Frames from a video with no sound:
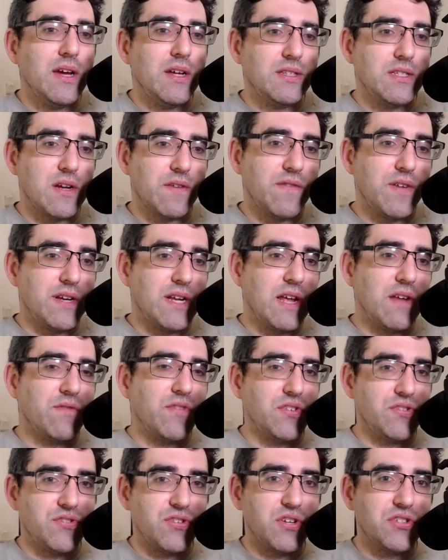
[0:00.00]
different
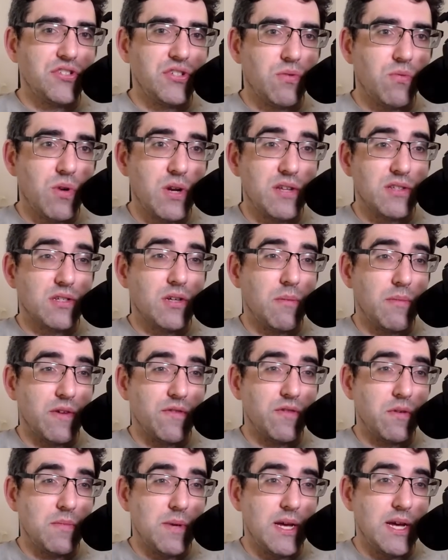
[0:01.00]
infrastructure. One is coming
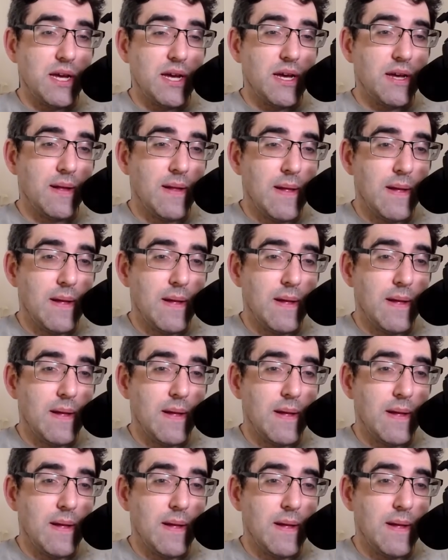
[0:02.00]
from